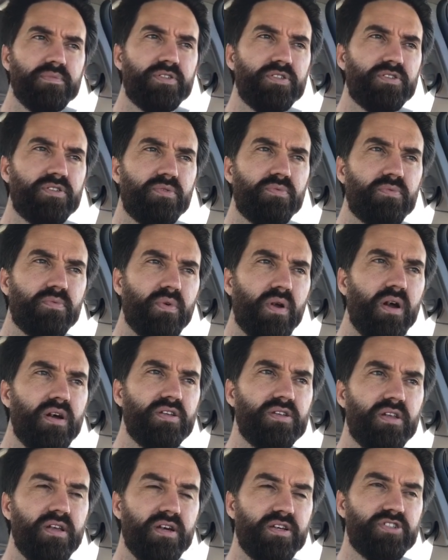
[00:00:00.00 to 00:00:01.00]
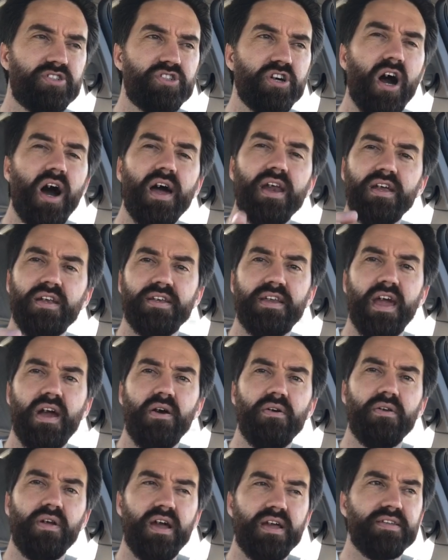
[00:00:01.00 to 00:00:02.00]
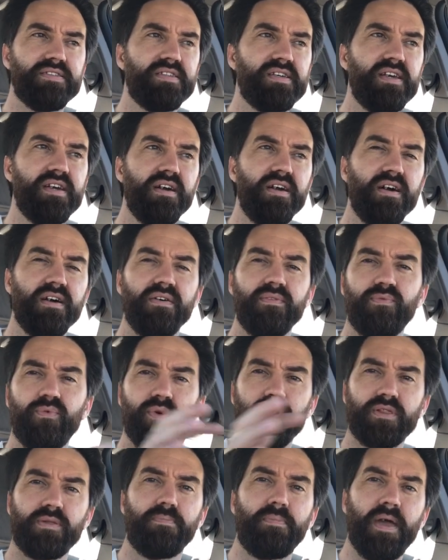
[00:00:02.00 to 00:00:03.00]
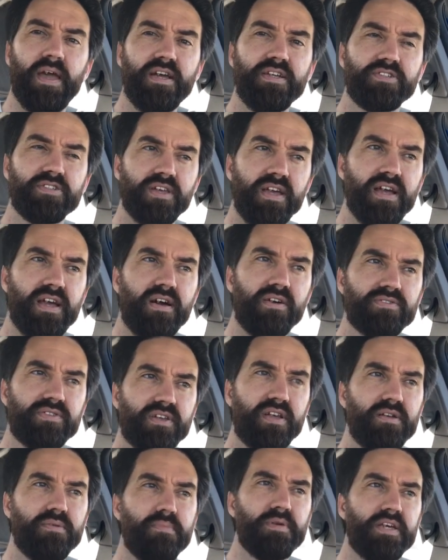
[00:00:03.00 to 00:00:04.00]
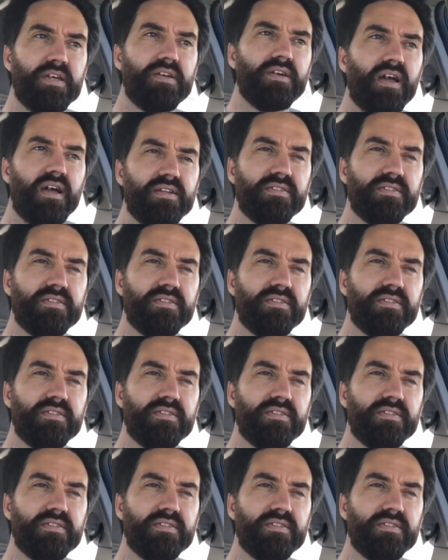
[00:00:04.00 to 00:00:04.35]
just a jotted down idea of what the page layout's going to be.